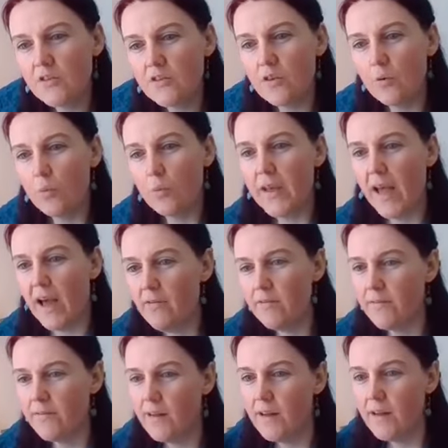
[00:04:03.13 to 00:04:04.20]
So we
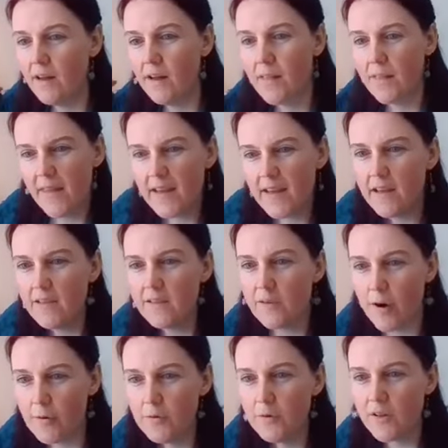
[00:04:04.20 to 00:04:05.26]
have things
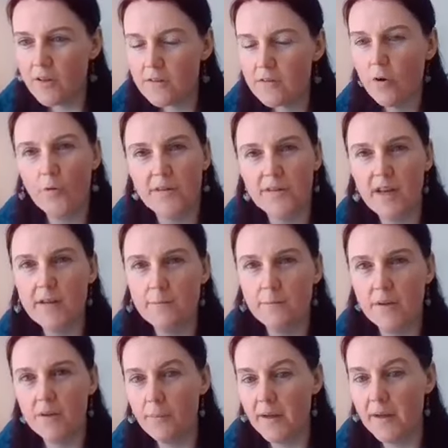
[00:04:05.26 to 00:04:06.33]
around us all the time
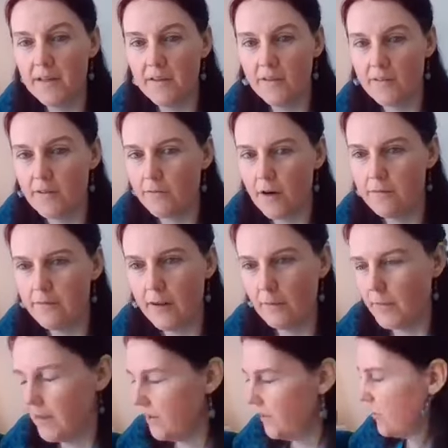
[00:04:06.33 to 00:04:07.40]
that remind us of our
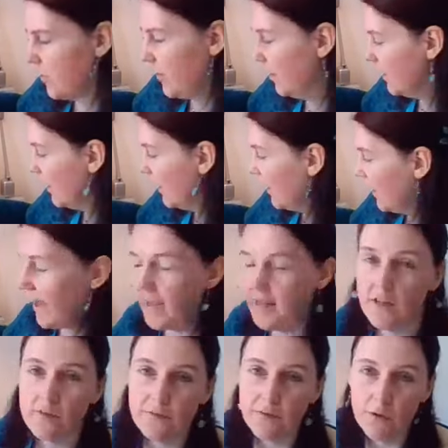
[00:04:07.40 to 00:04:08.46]
family history.
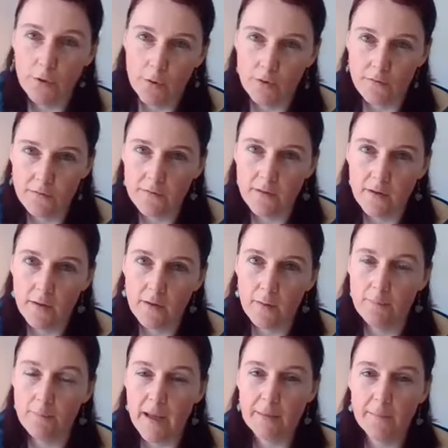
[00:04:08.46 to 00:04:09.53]
Any of you who have
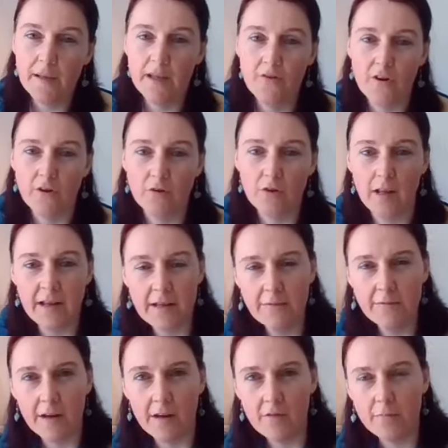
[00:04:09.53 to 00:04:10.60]
met me in real
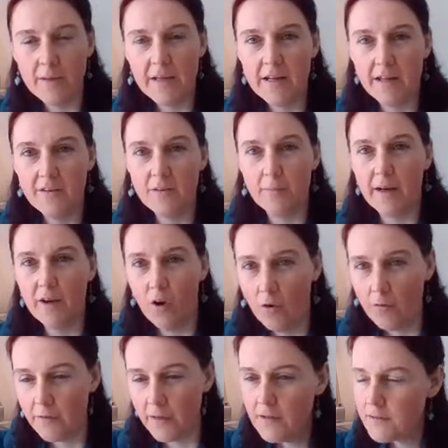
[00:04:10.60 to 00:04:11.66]
life and have been into my
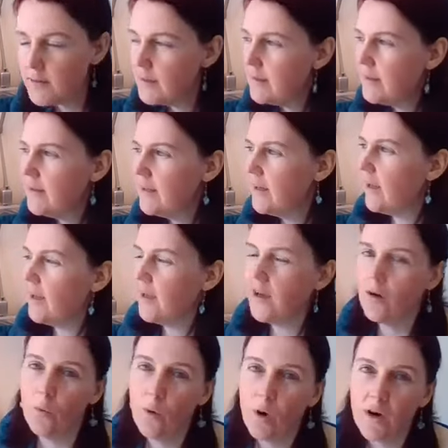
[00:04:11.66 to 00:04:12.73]
office
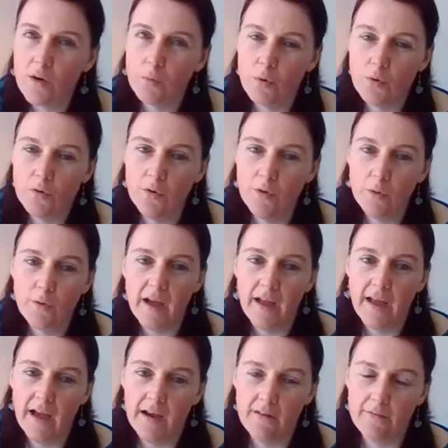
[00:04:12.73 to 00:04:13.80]
at work will know that I
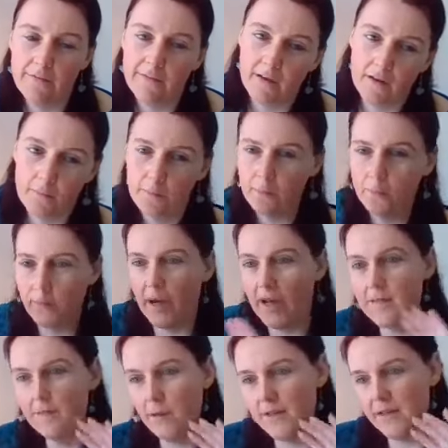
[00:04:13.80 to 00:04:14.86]
have
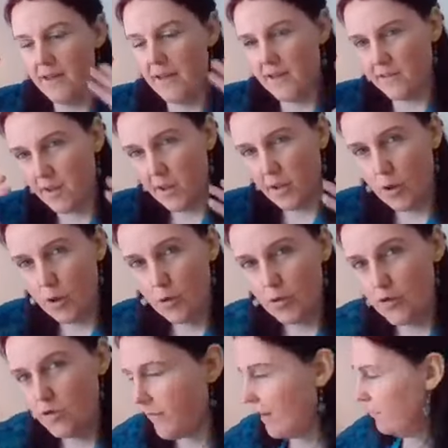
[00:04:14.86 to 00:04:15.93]
behind my desk a
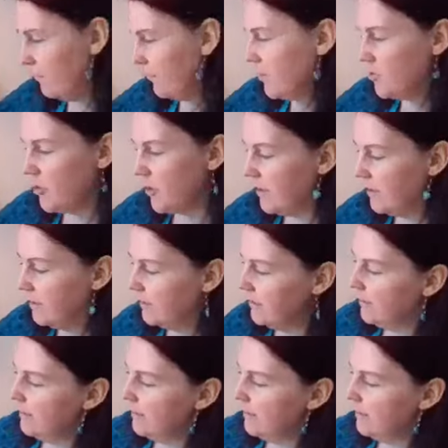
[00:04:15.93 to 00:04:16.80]
huge family tree.